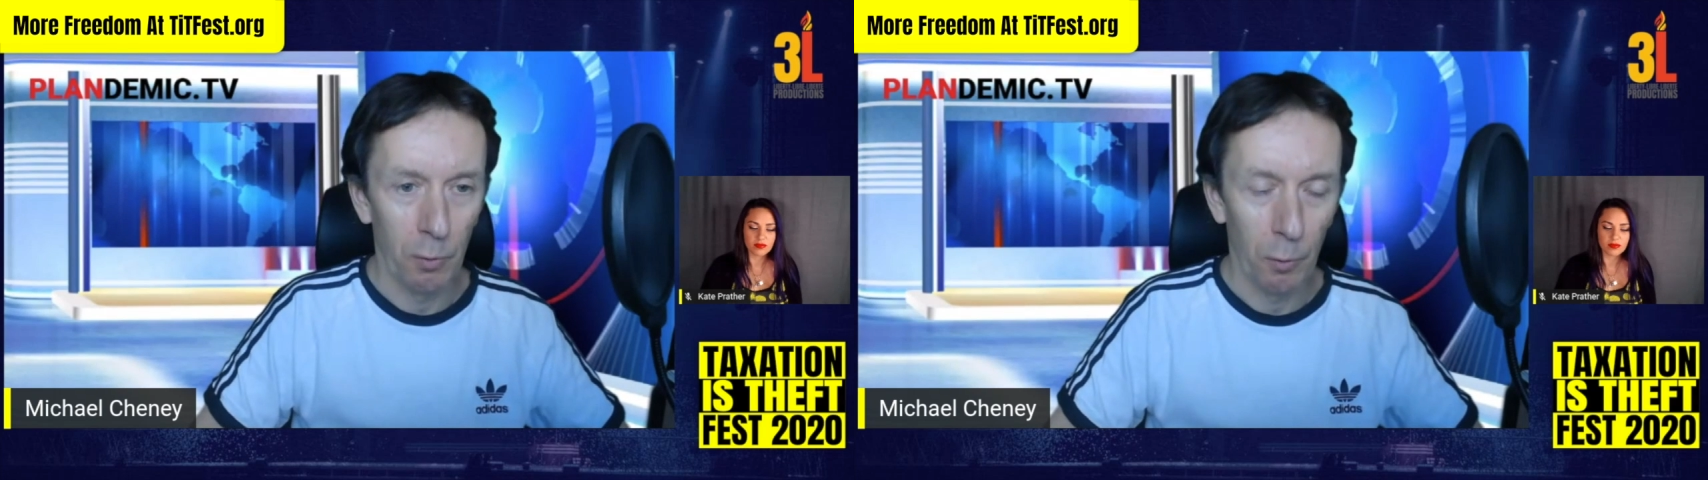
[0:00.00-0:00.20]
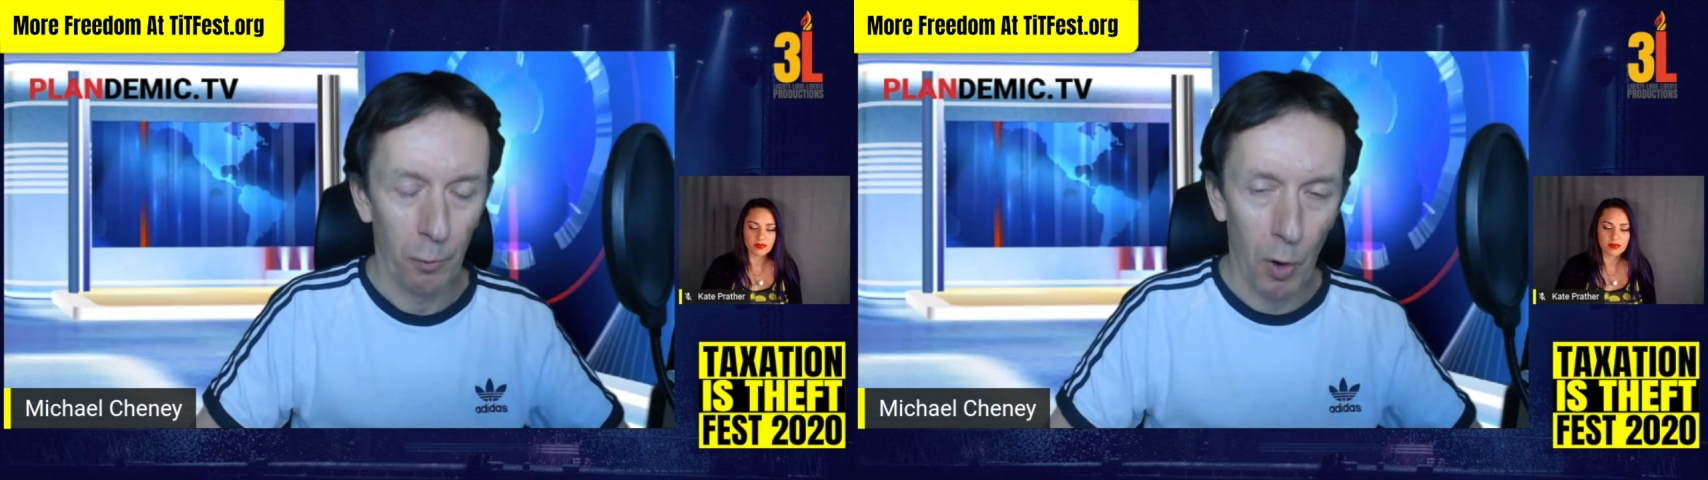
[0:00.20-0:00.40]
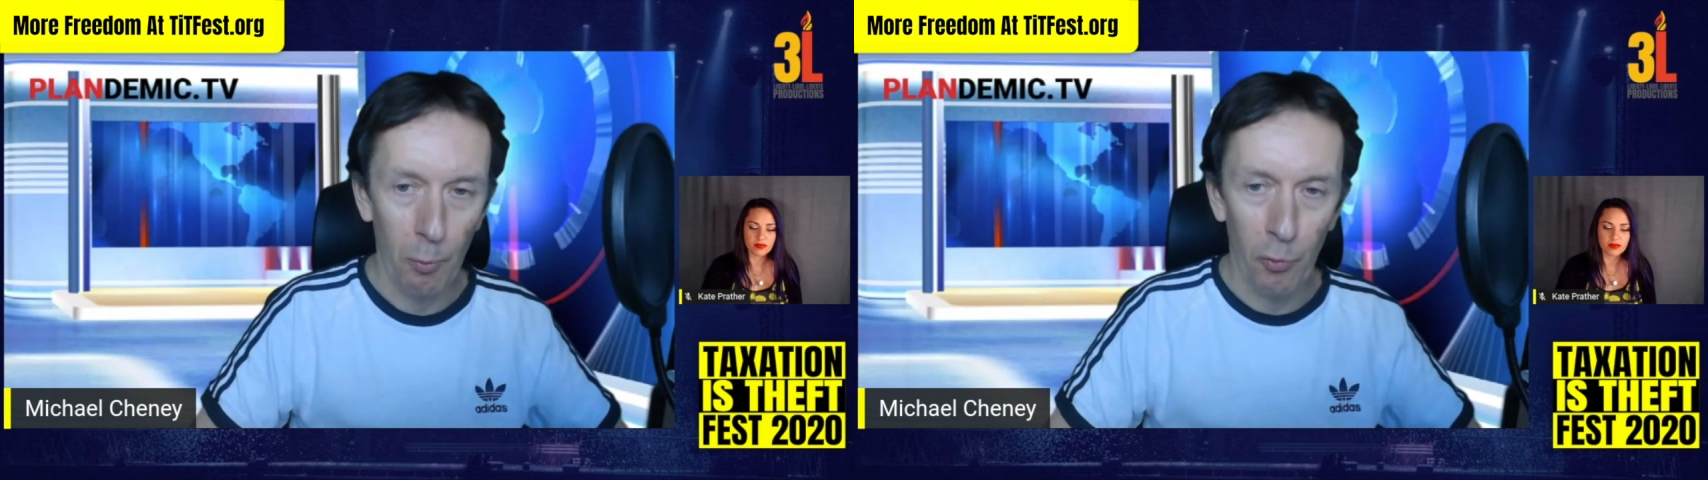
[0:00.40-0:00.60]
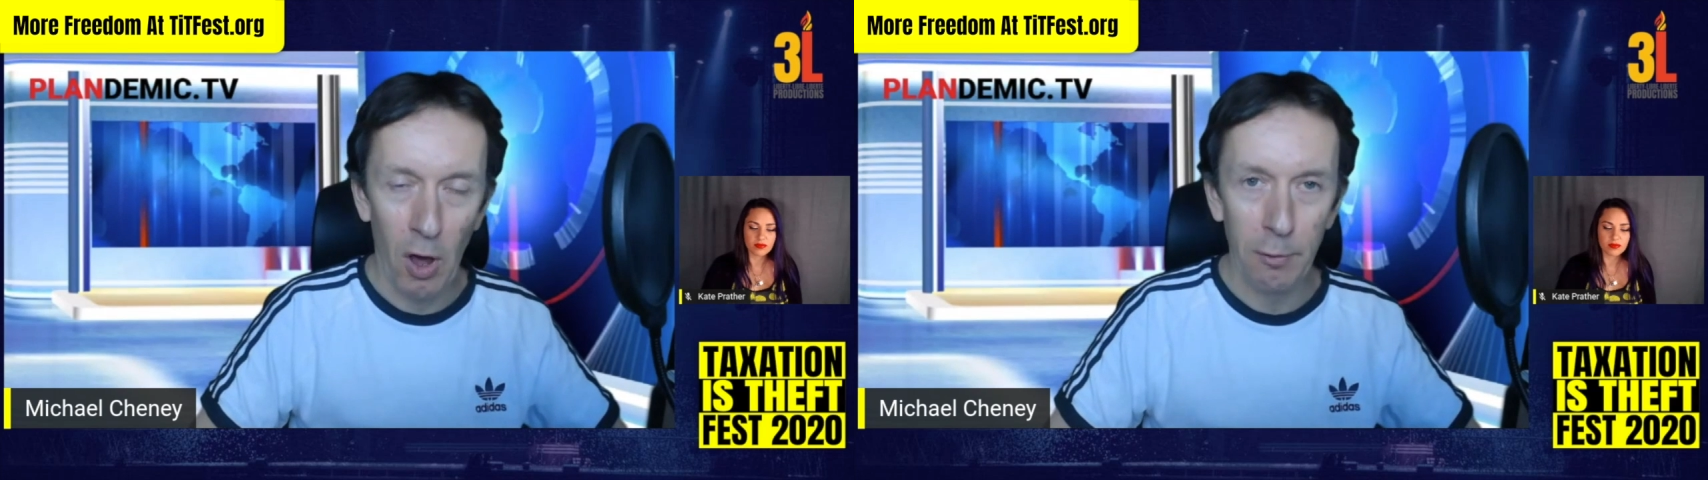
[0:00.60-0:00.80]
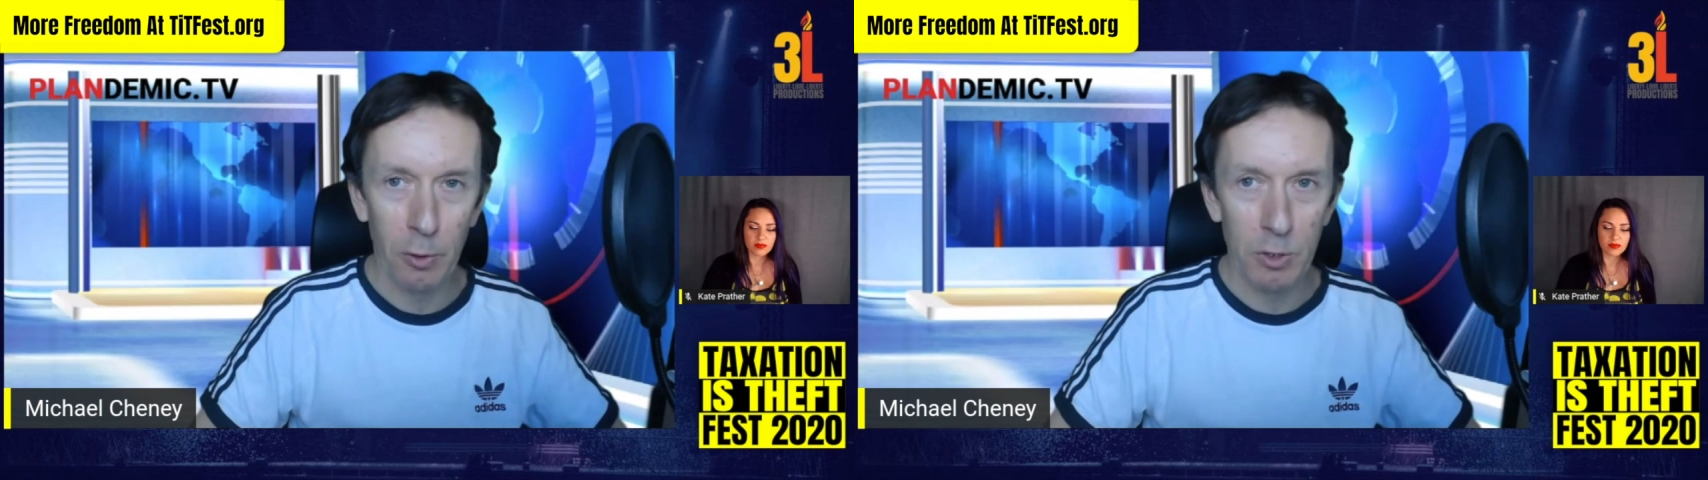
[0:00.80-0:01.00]
from
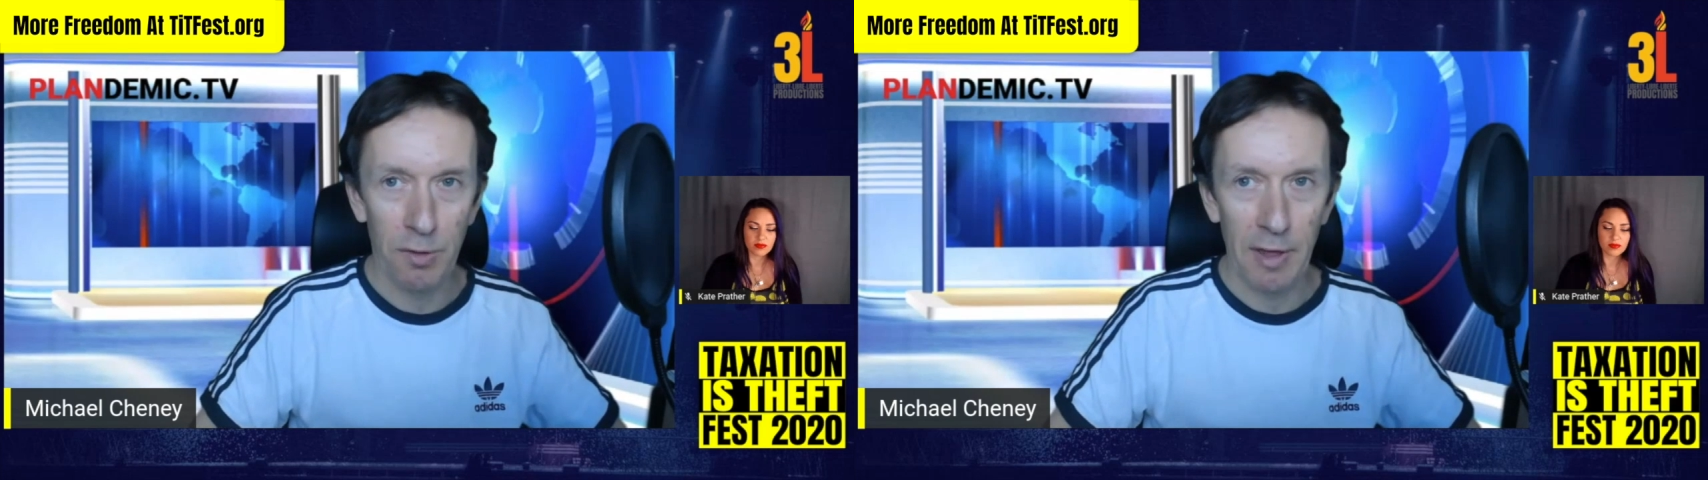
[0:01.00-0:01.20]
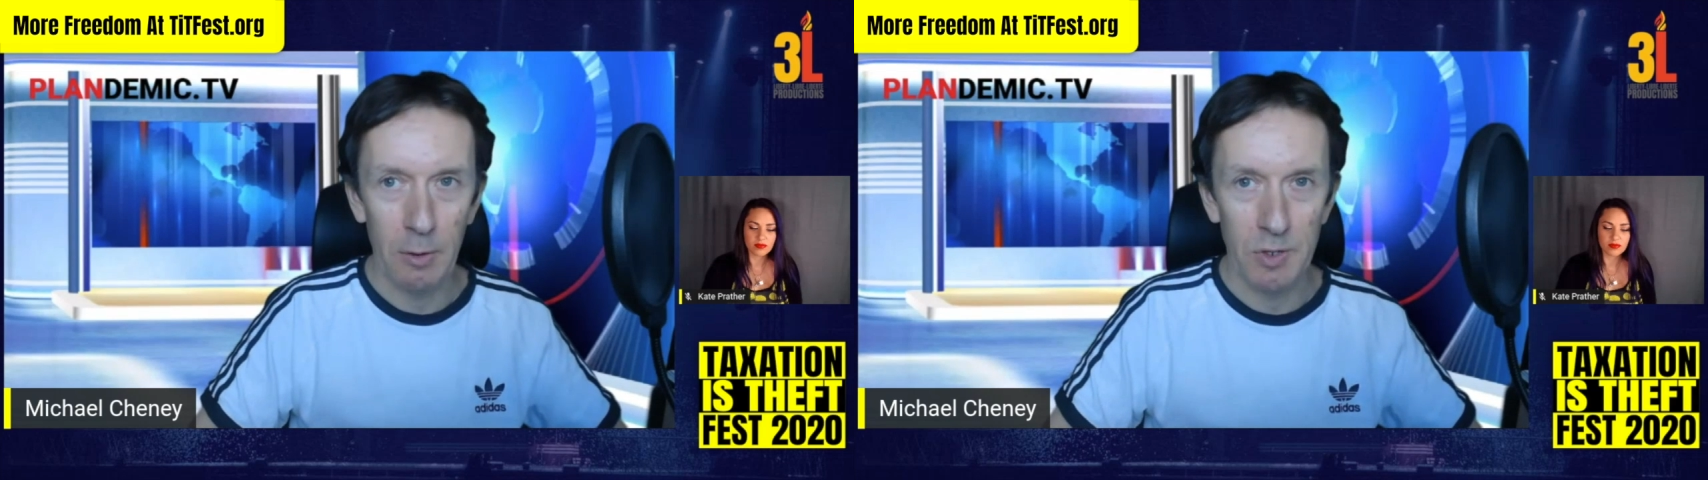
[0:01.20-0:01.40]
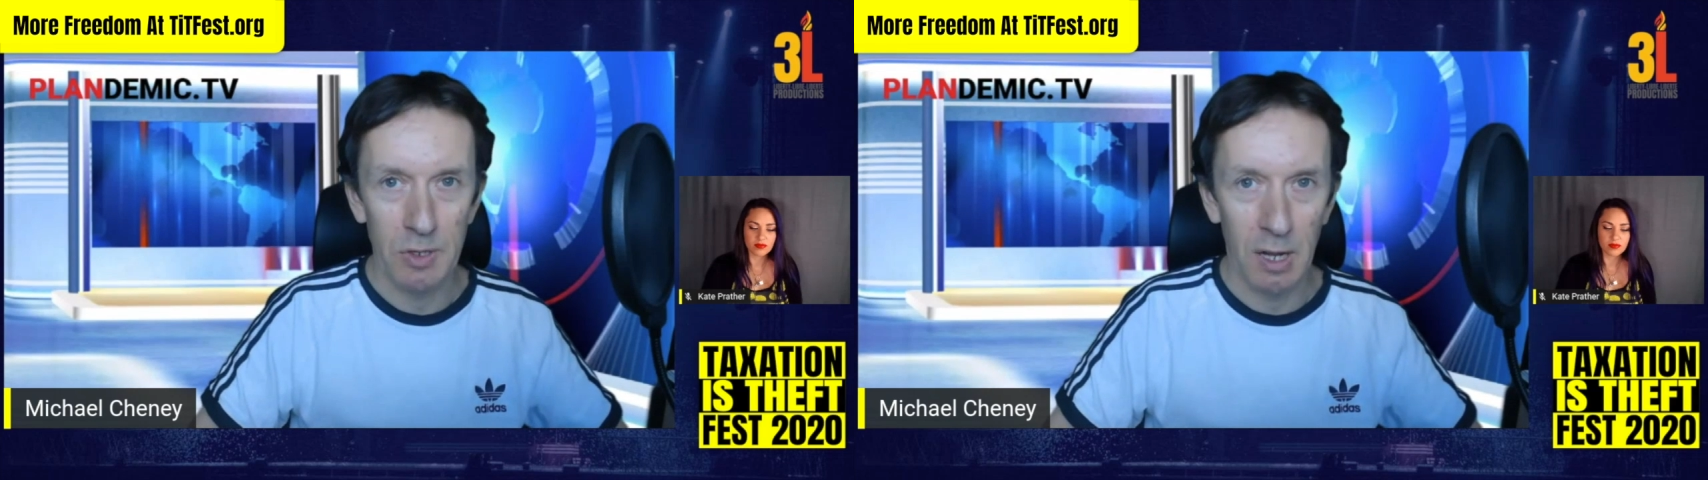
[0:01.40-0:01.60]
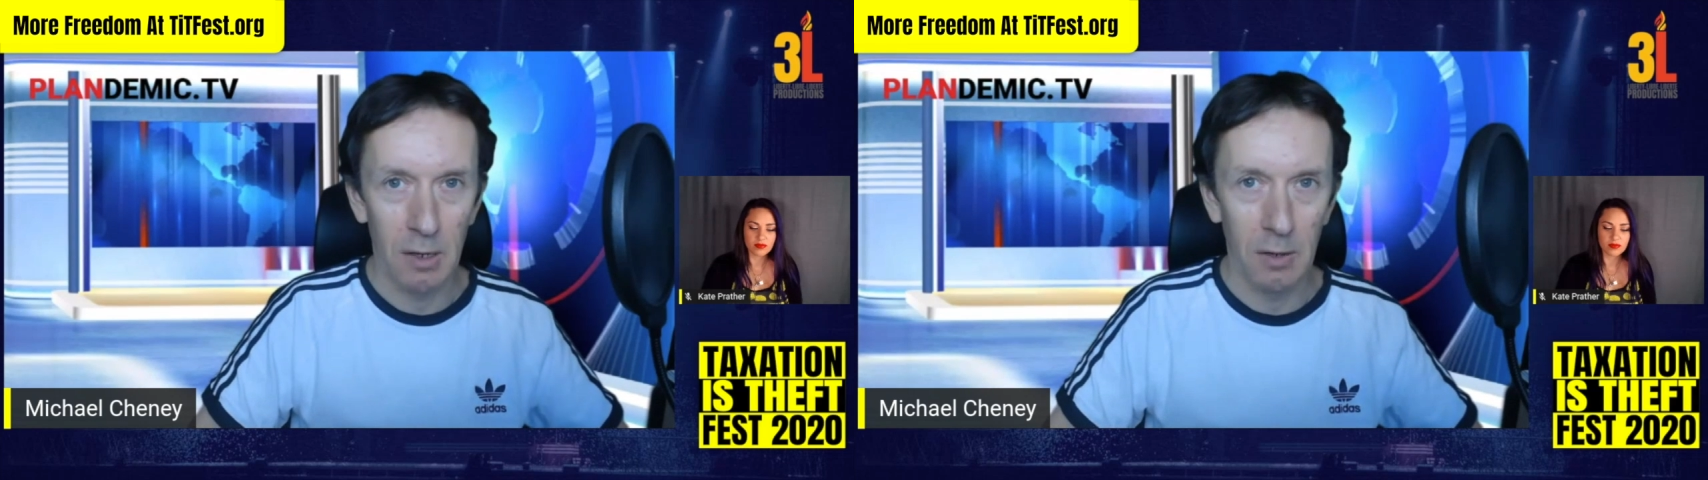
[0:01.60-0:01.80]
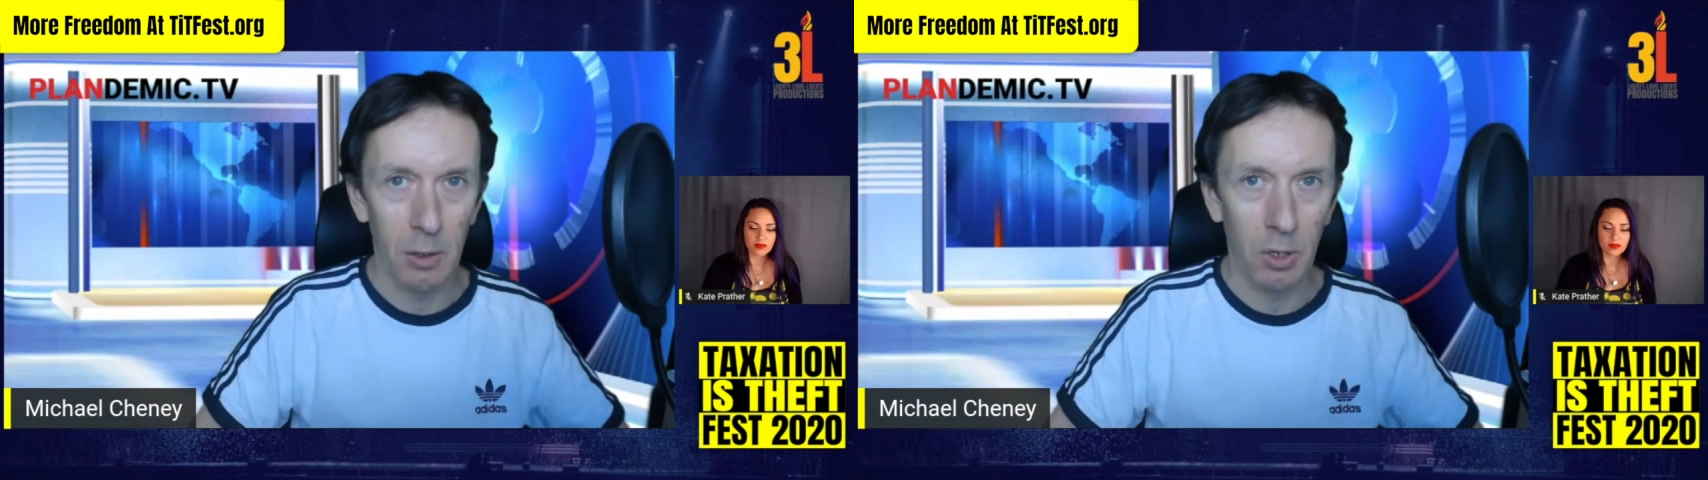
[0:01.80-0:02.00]
500,000 dead
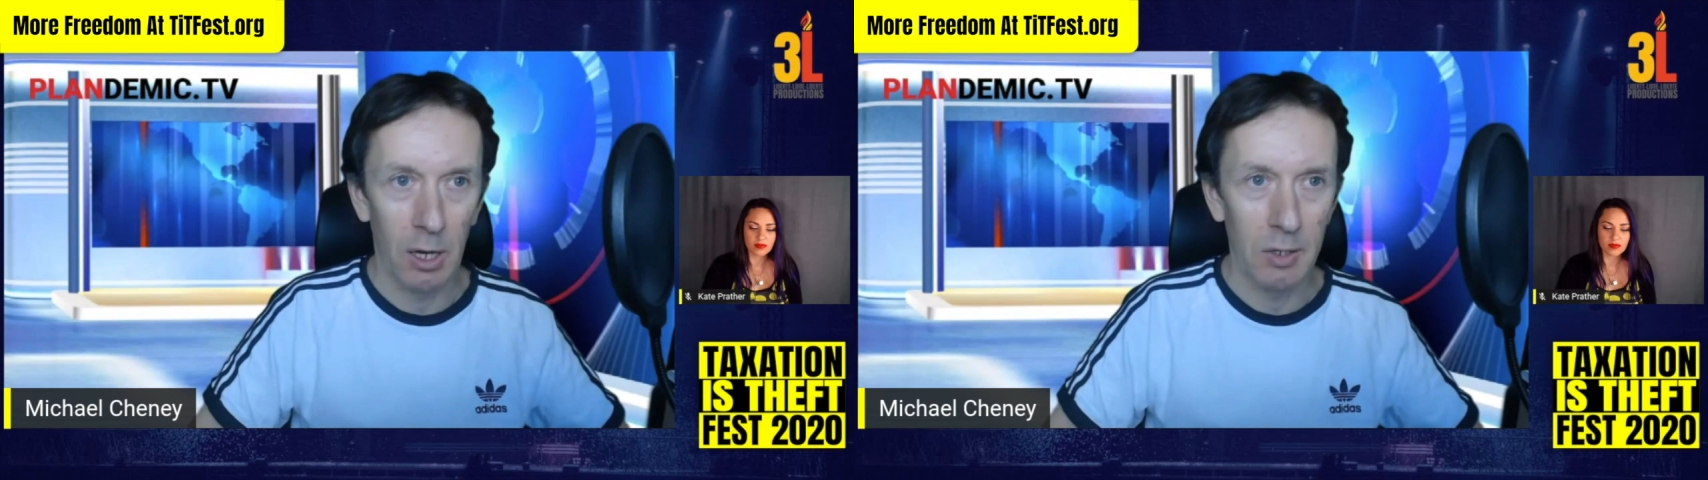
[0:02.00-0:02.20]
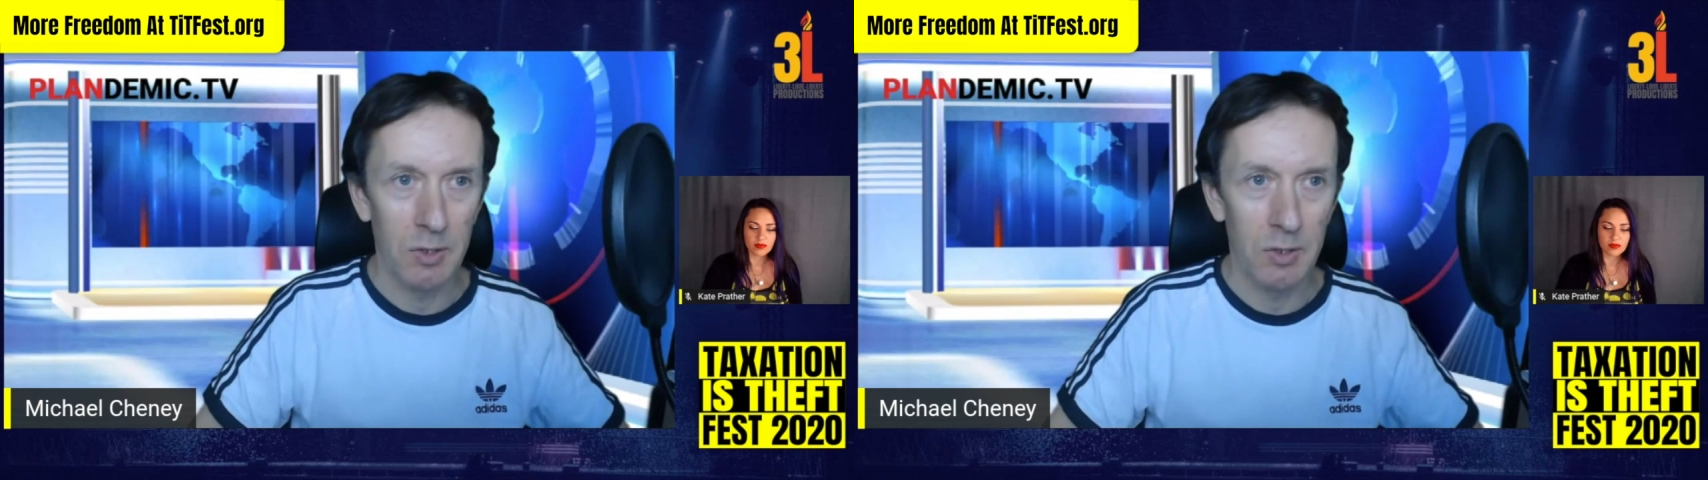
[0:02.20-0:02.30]
in the UK to